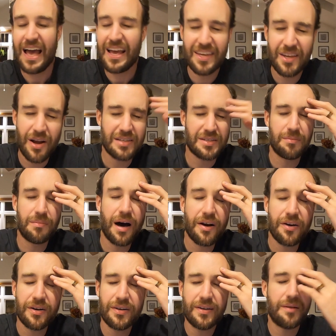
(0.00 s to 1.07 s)
As a
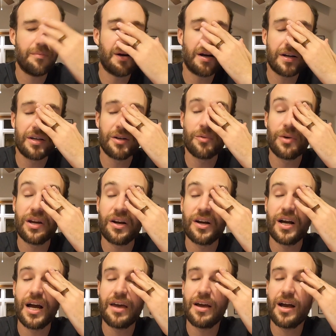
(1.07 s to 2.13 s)
modern American
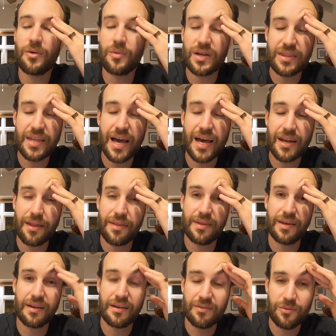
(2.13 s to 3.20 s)
reader, I read that and I
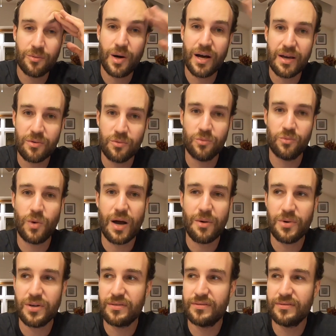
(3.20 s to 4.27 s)
think, why? Why
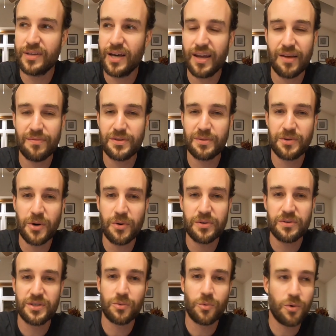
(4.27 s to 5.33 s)
would God have to go
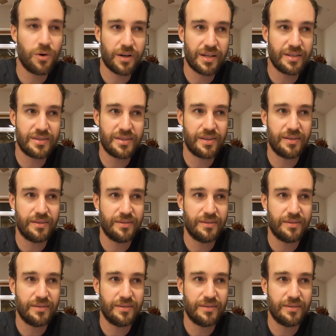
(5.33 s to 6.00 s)
to war against the